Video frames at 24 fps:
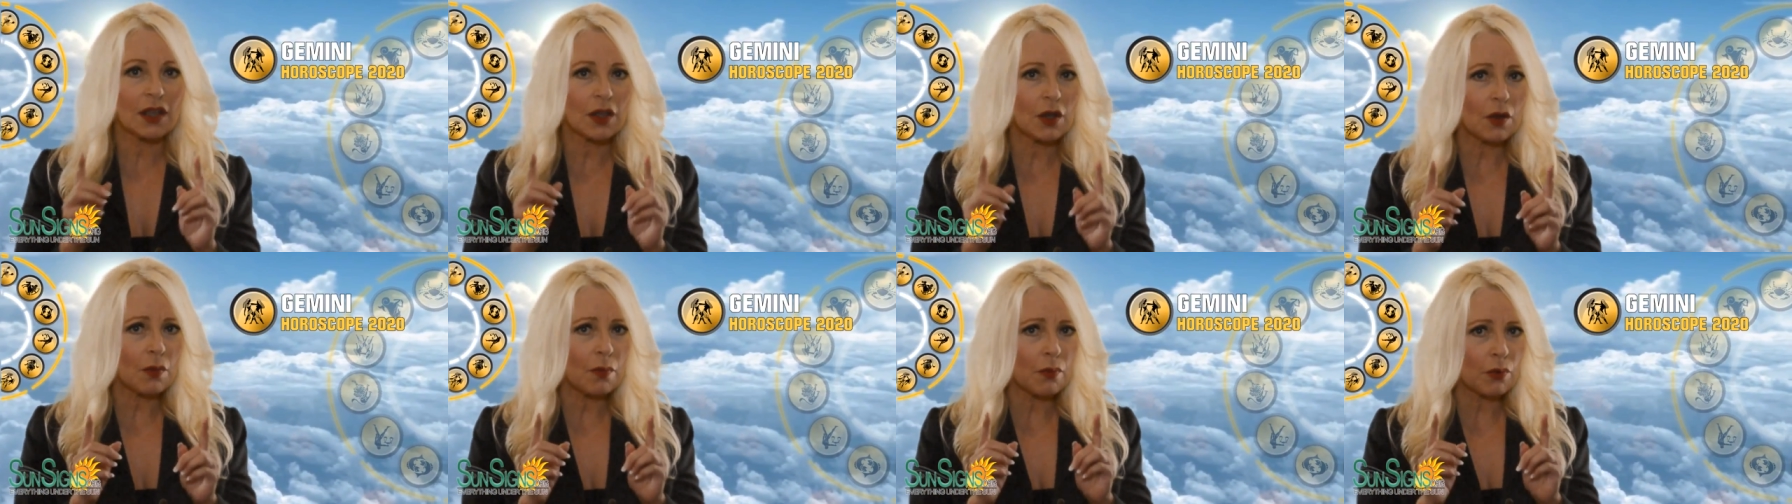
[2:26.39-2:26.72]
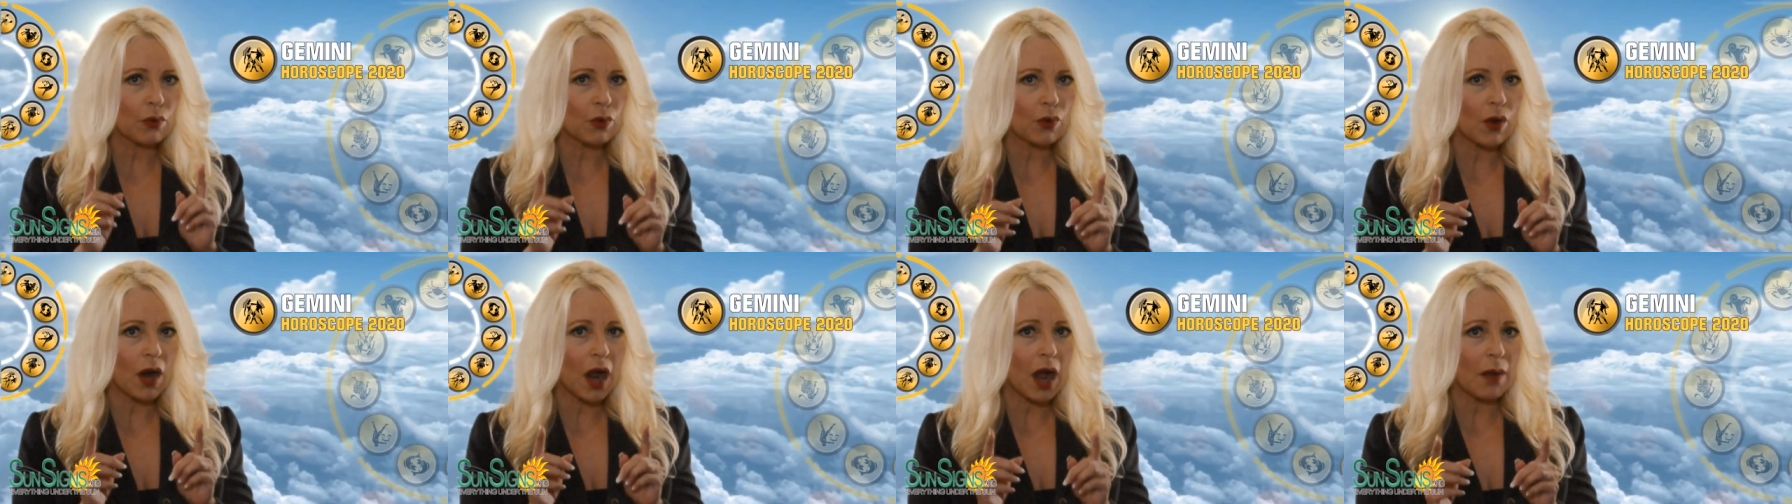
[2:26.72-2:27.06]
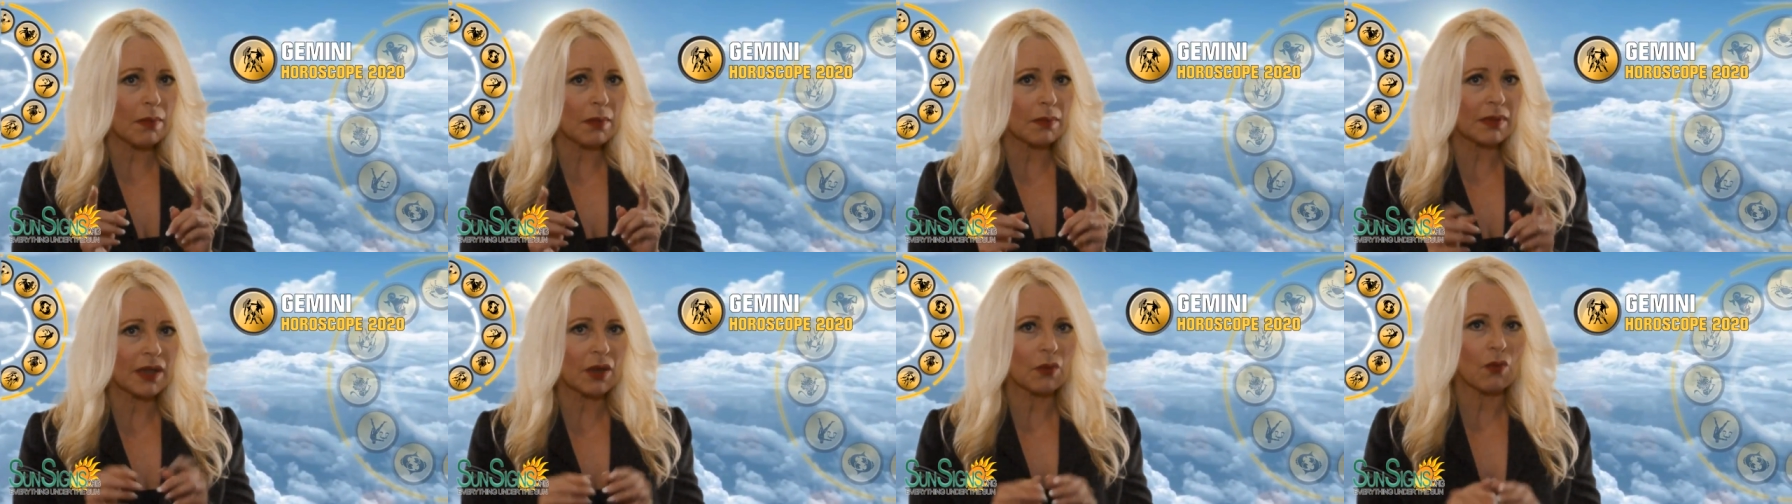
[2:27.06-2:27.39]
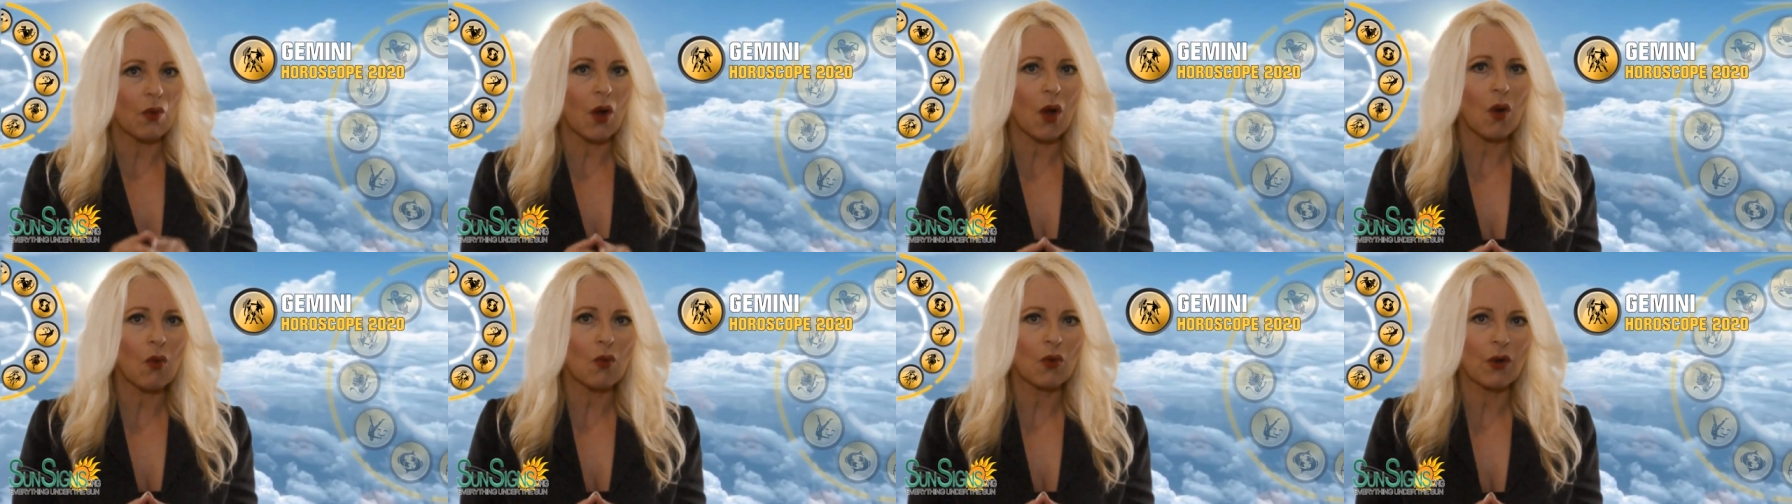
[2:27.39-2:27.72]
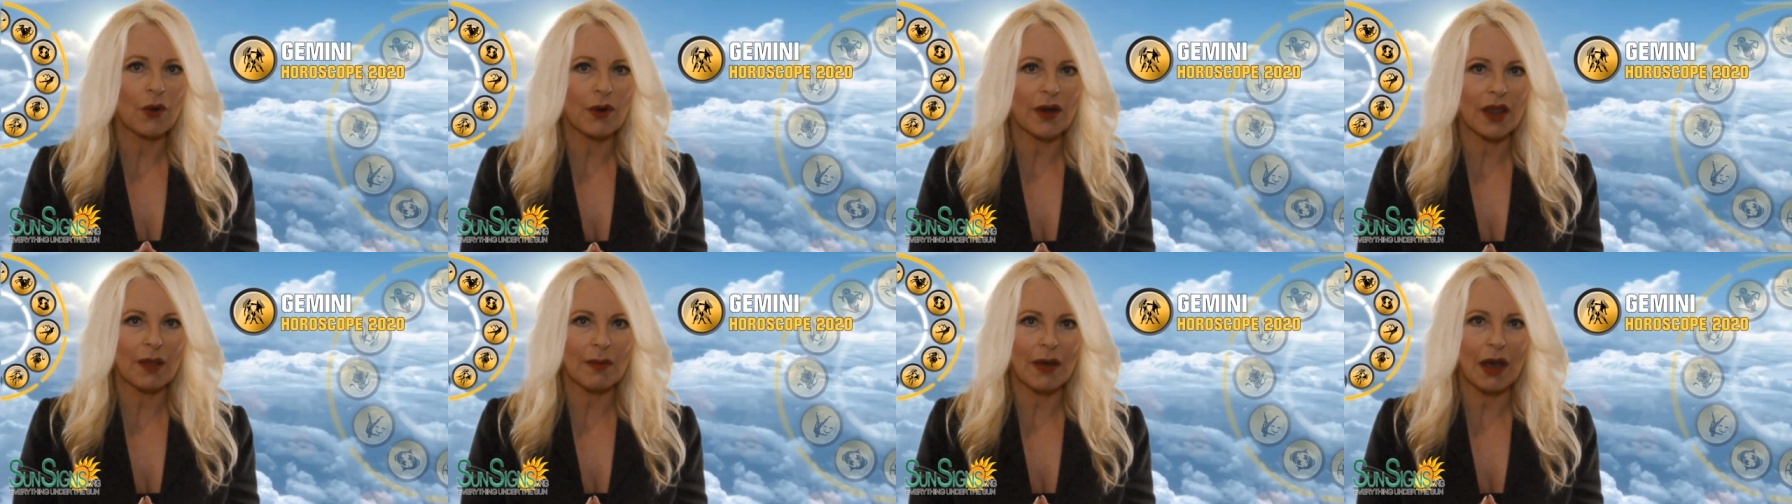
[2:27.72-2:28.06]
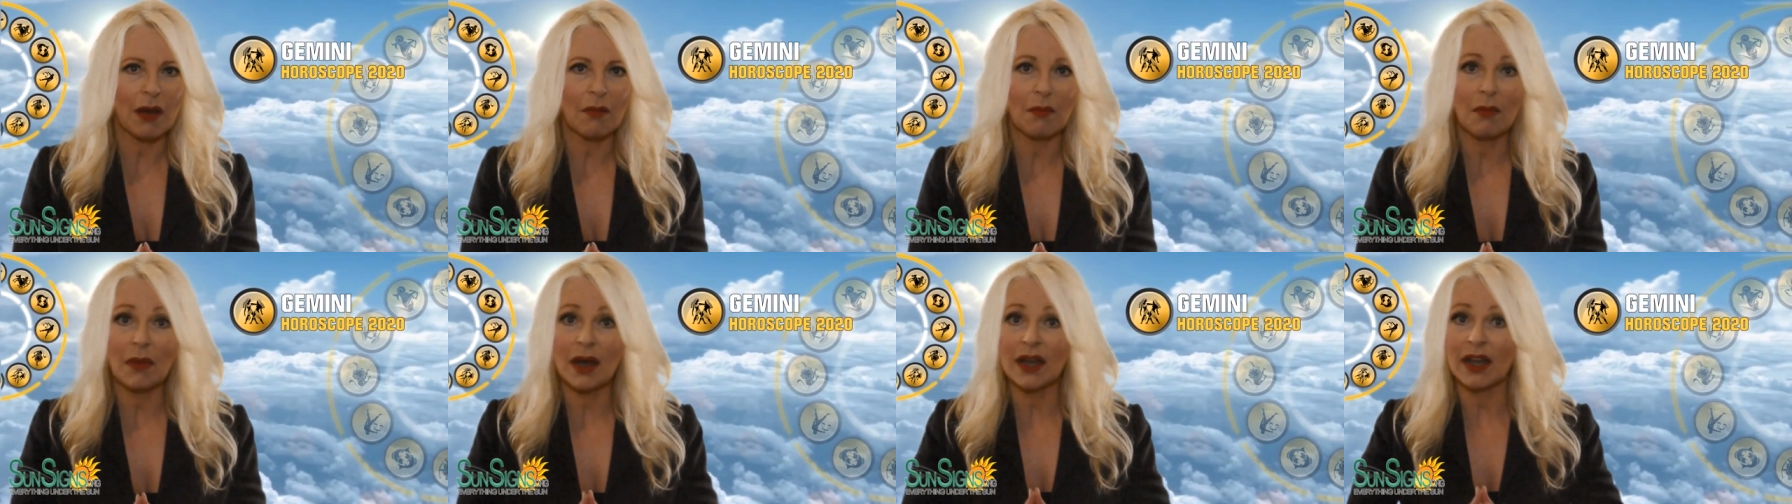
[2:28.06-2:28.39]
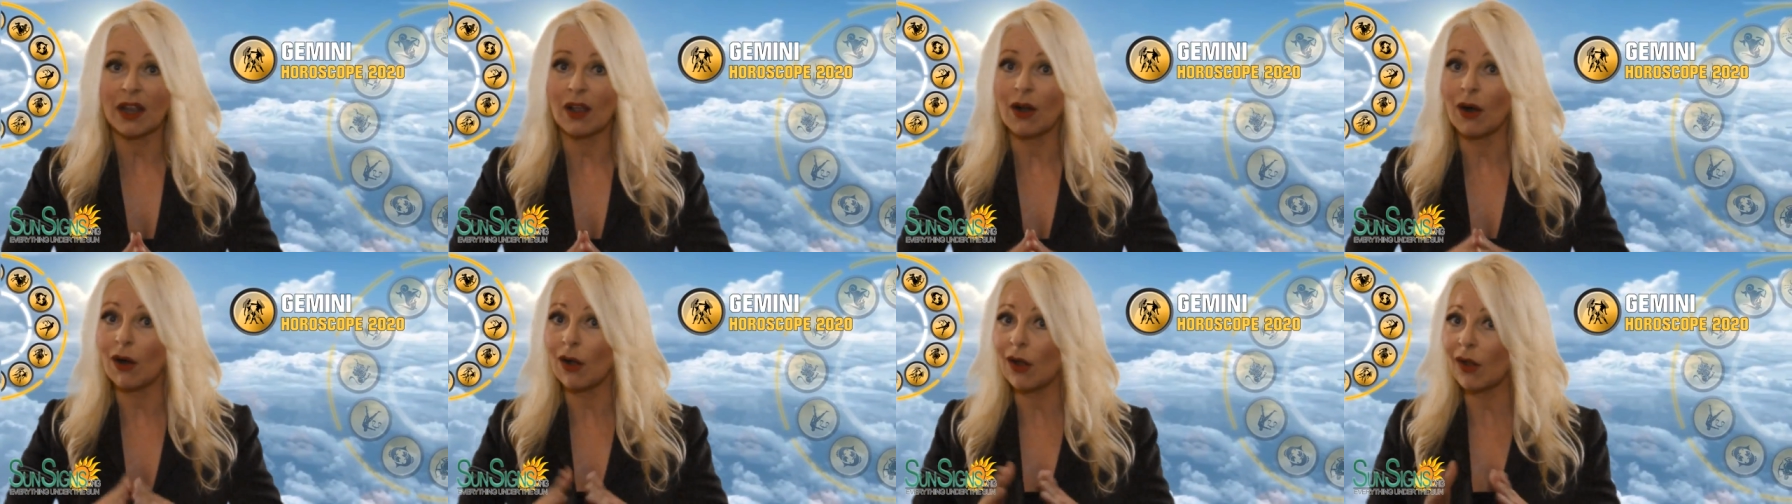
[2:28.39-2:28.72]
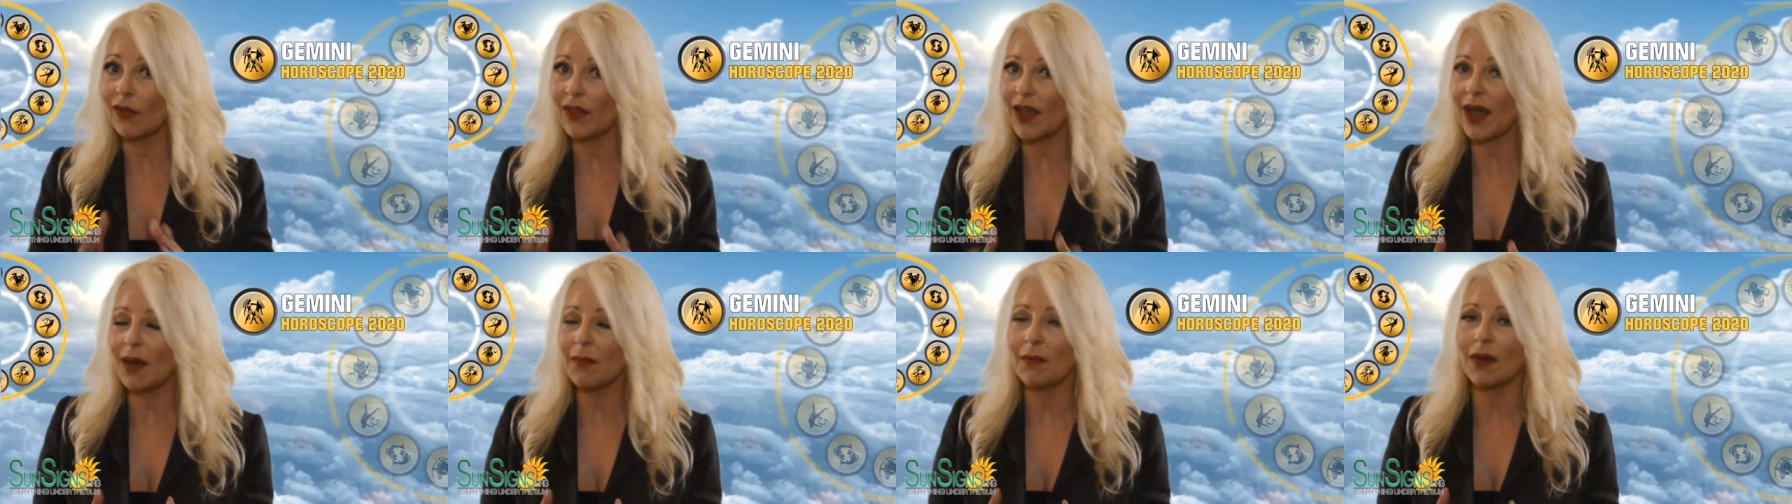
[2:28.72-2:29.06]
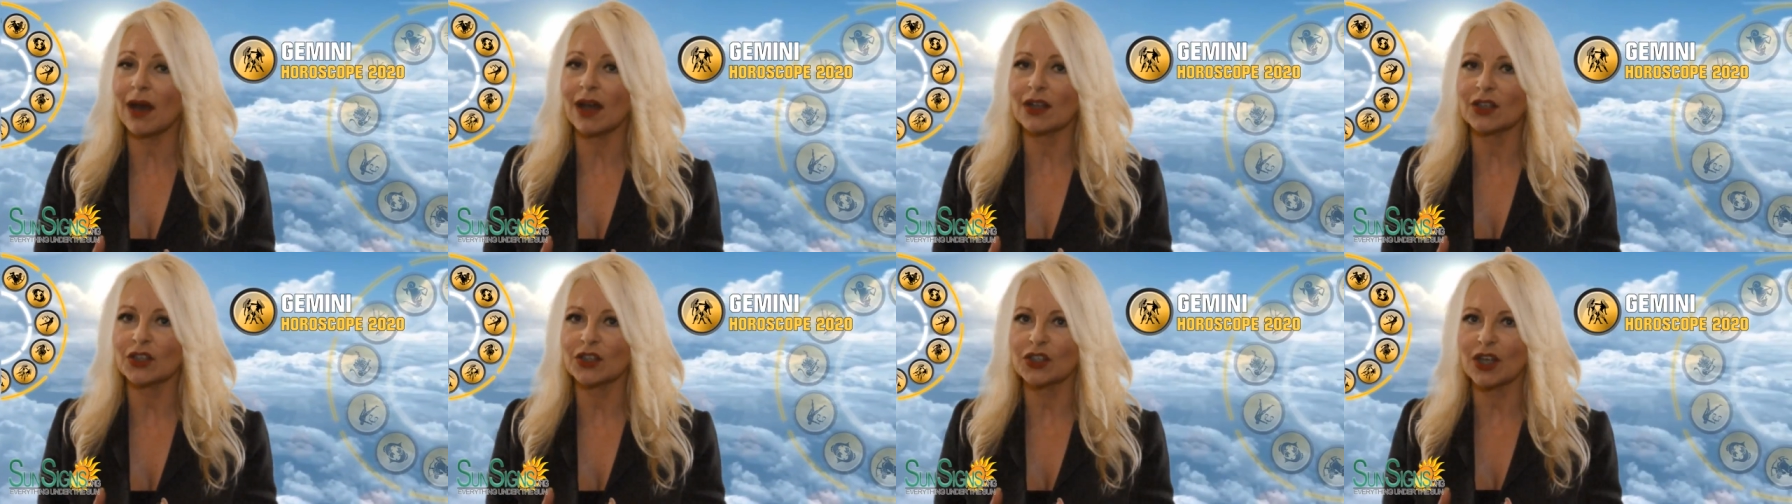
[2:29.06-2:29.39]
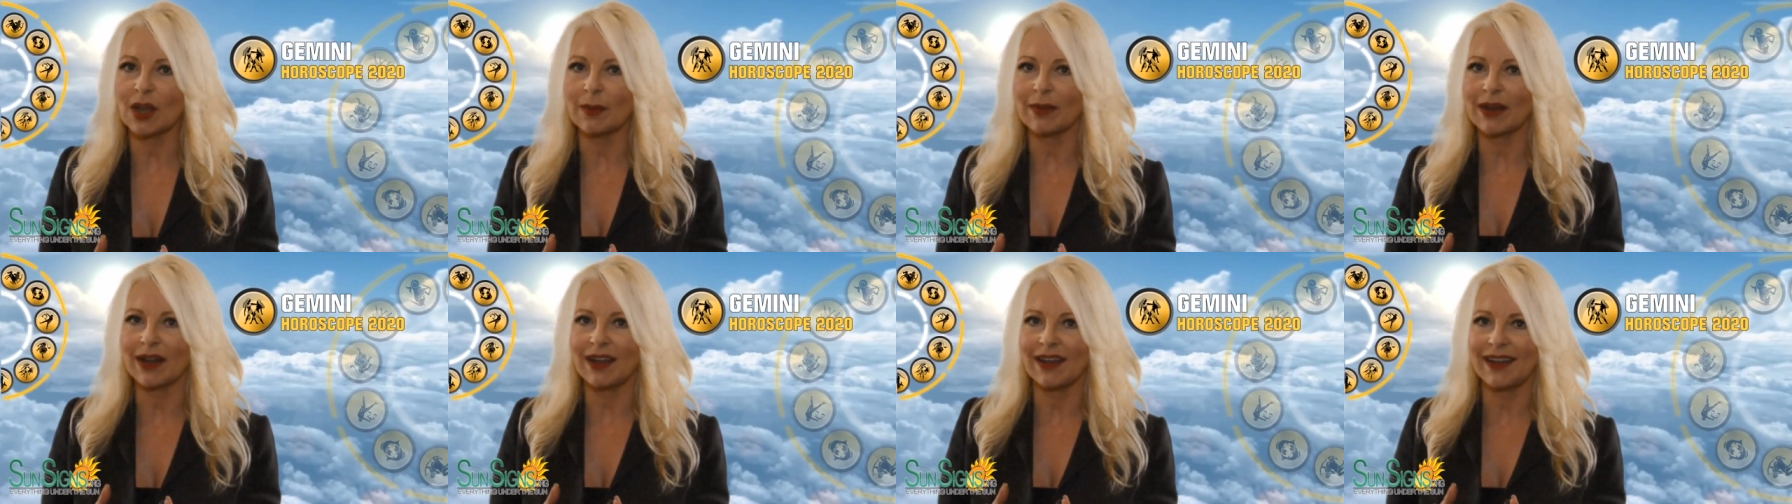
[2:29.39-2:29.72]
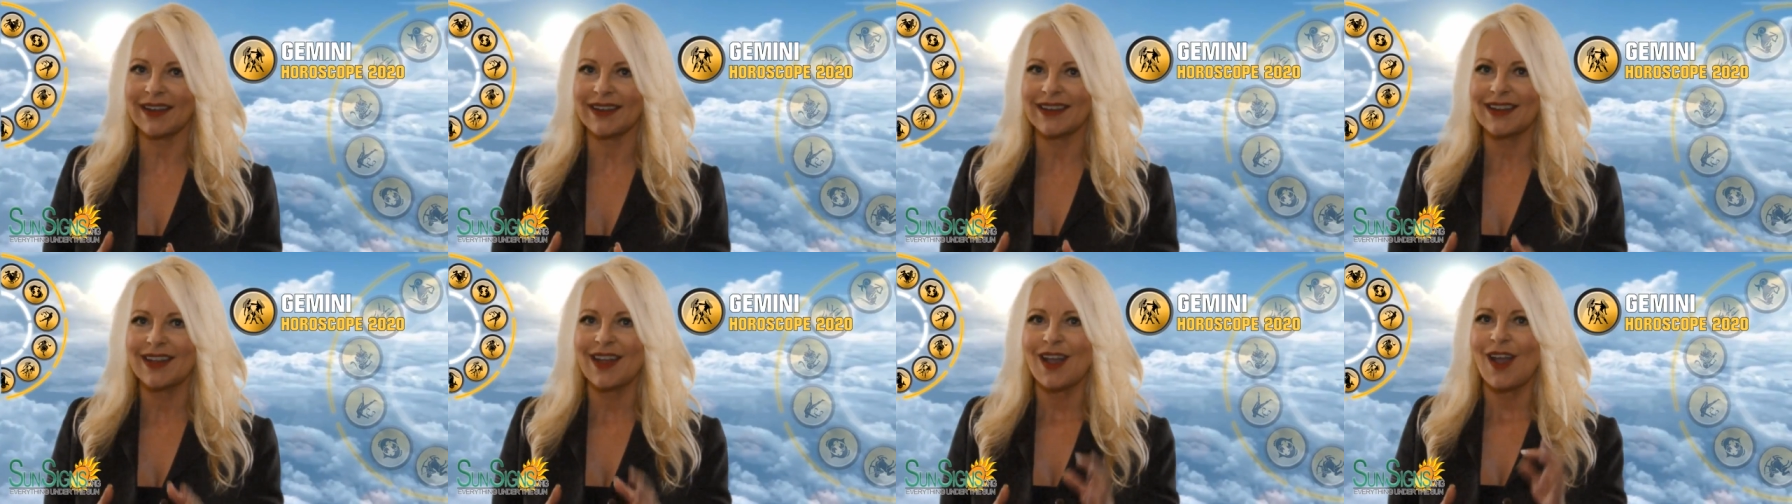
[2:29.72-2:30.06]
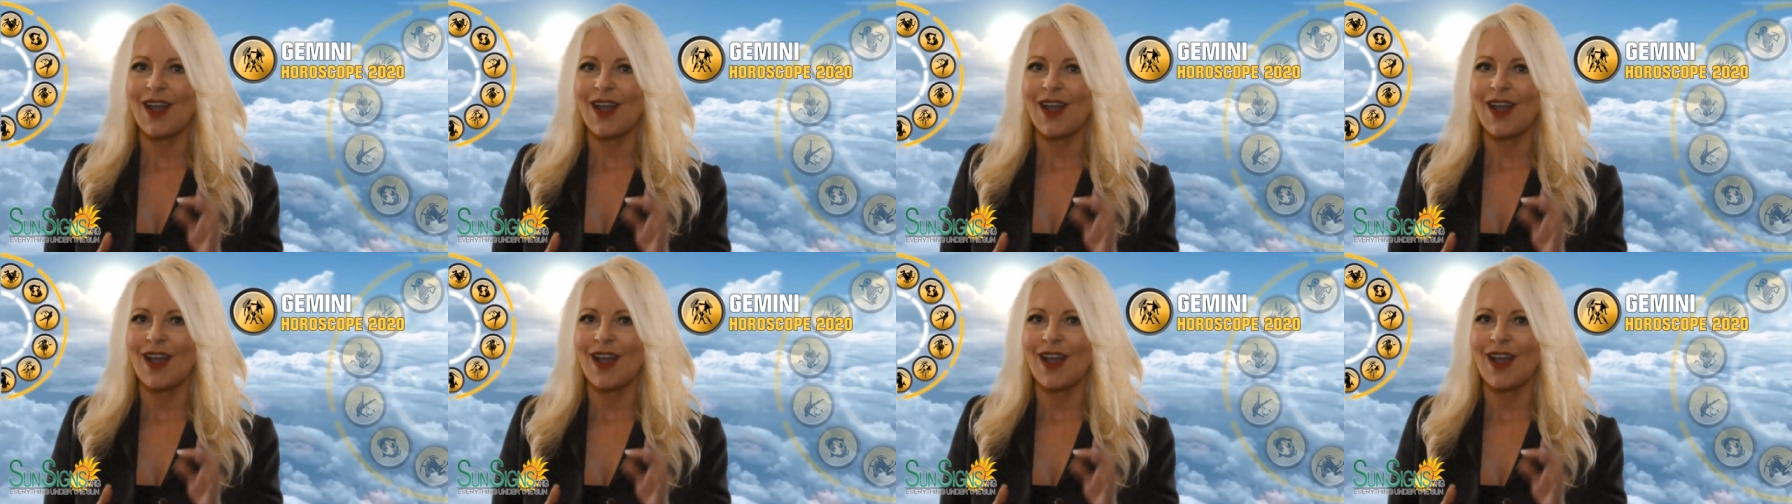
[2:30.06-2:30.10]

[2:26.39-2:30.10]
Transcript: you probably won't worry about money all that much, Gemini.